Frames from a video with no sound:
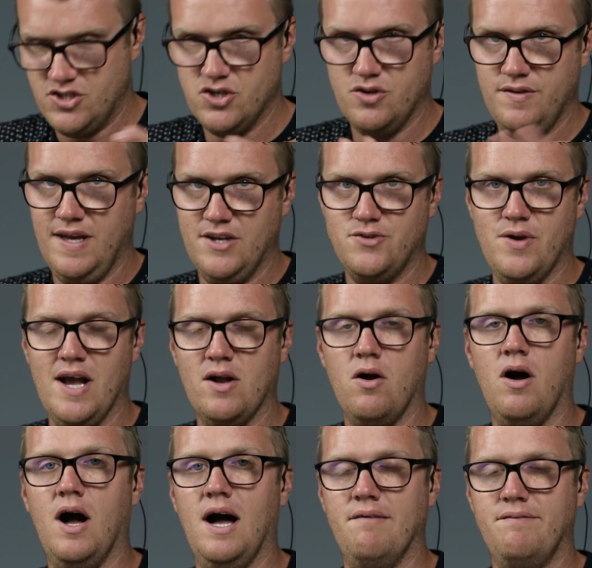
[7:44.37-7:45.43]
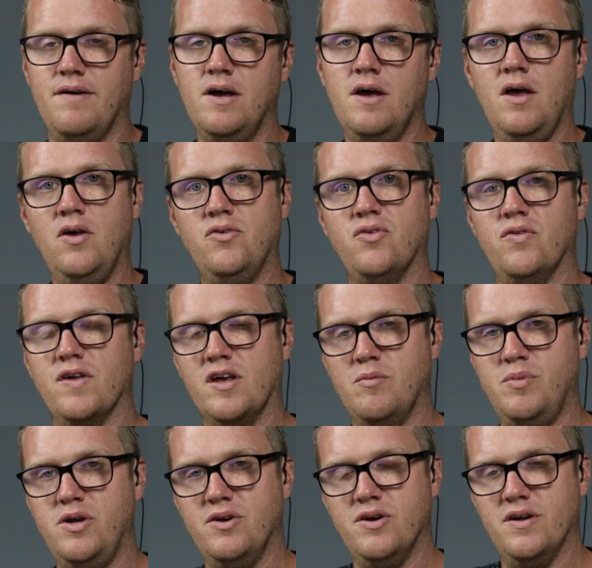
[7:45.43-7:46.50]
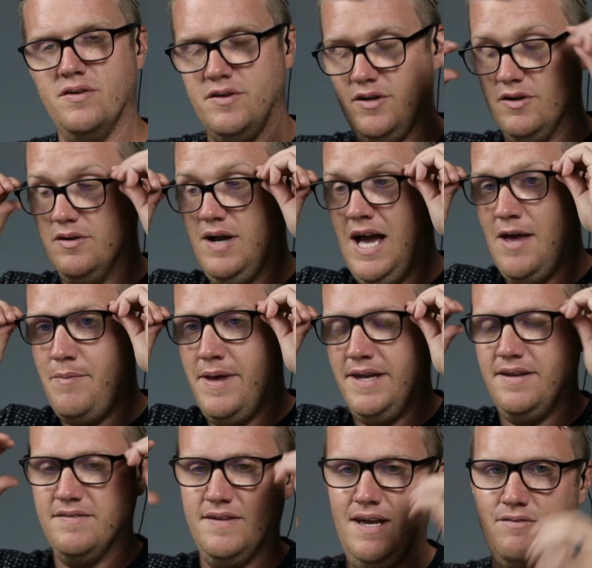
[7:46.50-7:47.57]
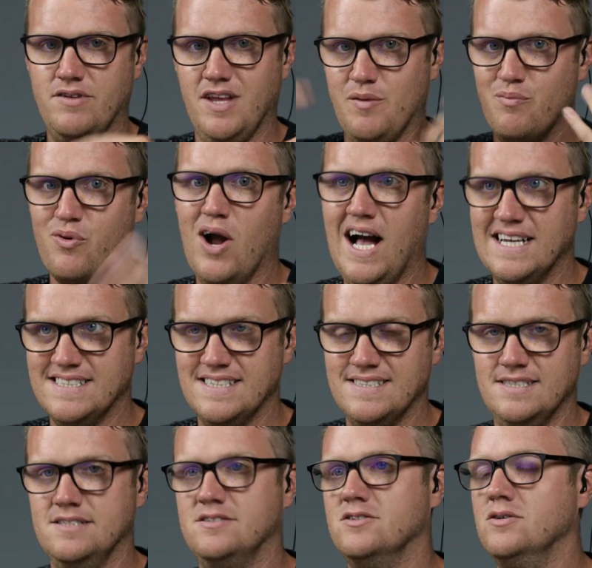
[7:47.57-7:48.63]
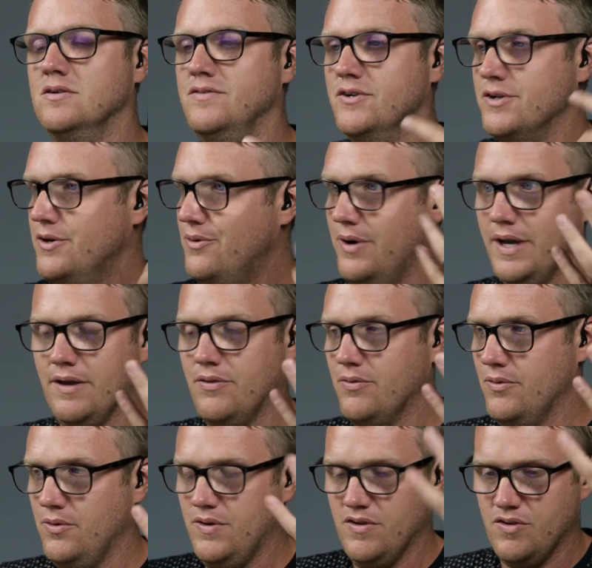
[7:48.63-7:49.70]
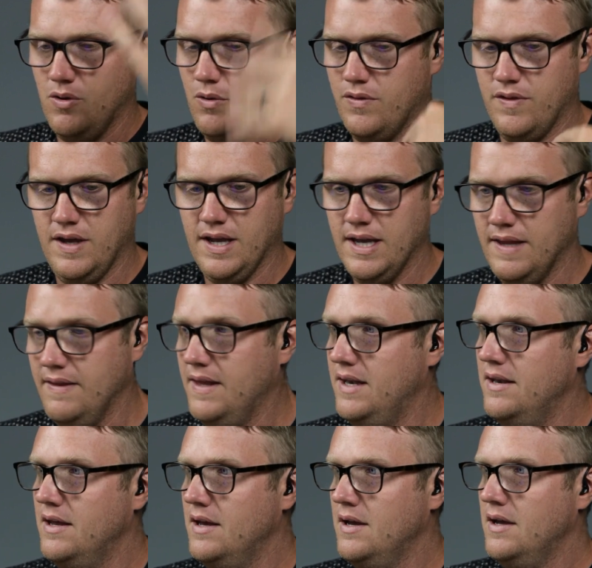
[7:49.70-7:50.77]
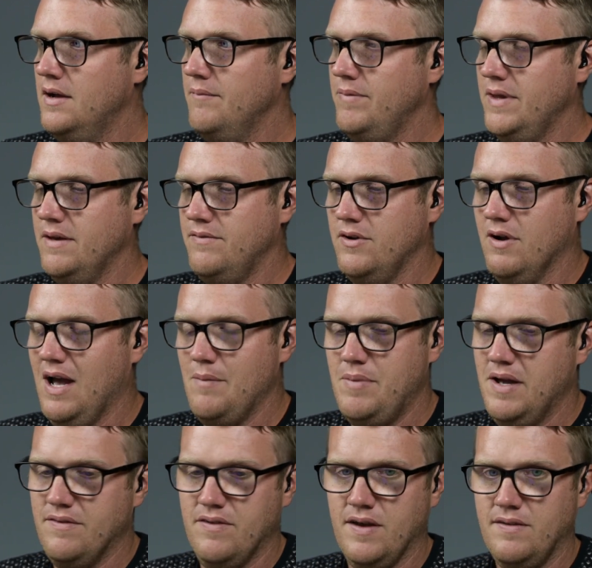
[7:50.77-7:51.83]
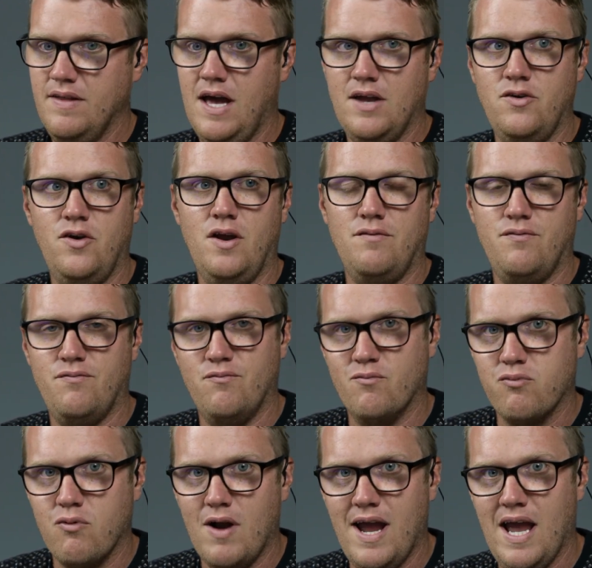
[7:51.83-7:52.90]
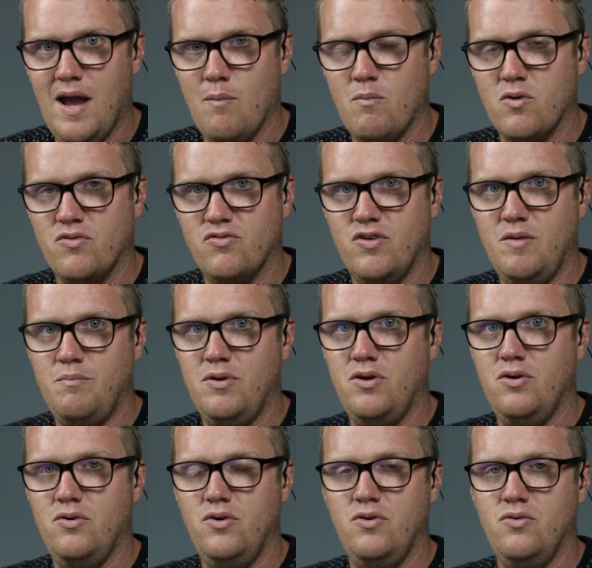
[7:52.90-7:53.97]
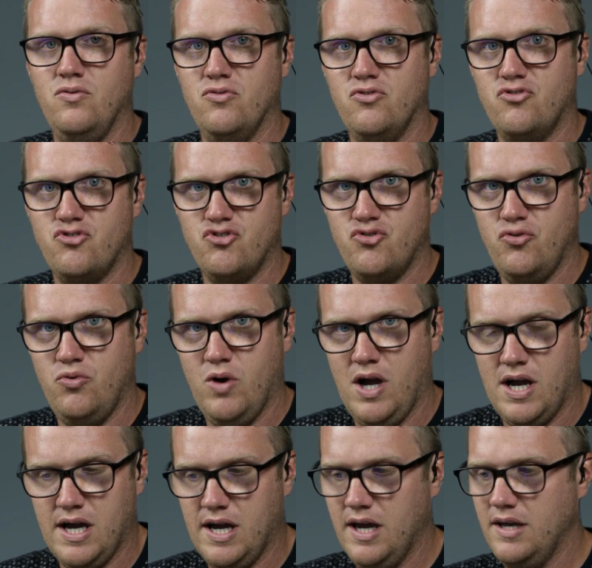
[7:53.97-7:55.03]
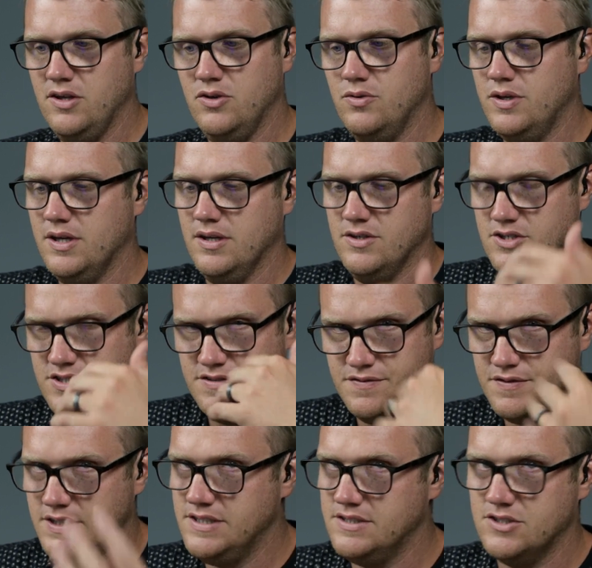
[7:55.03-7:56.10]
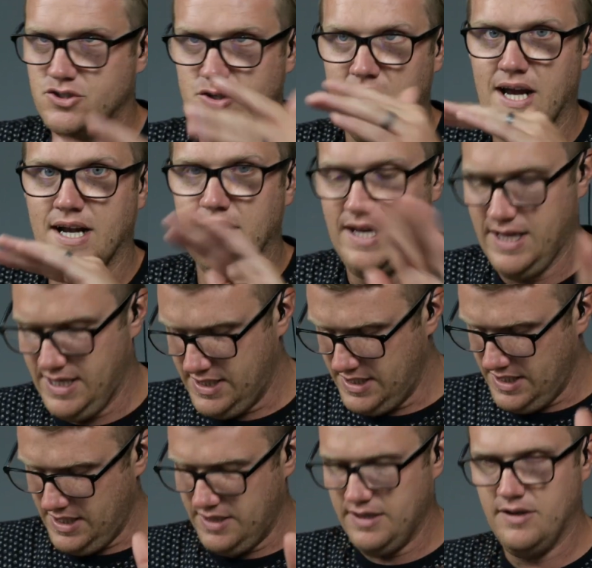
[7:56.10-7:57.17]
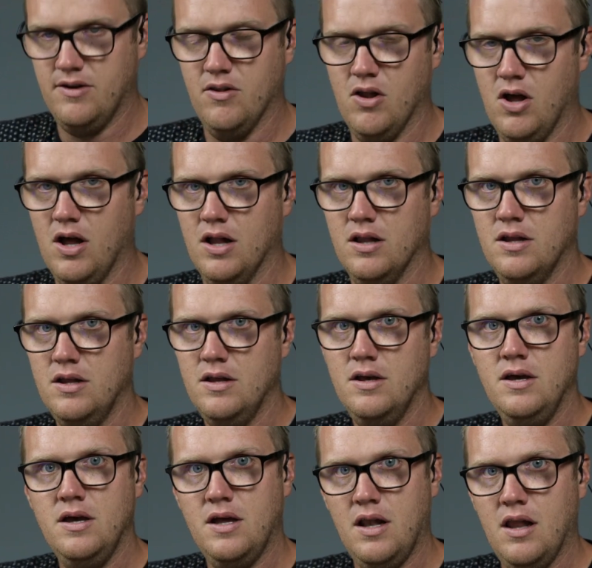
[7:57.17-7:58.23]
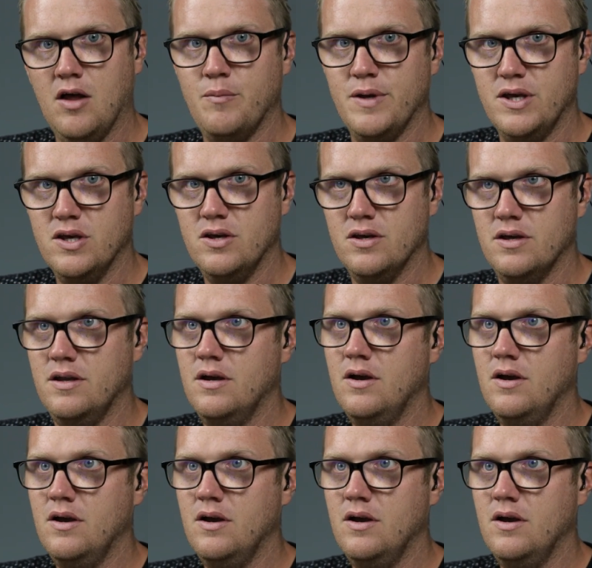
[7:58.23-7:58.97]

turn that track off so the computer, your iPad doesn't have to like process it. So if you're going through this whole thing and then if your iPad's like not enough RAM or CPU usage too high, you can just freeze the track and, and it'll all it'll all be good.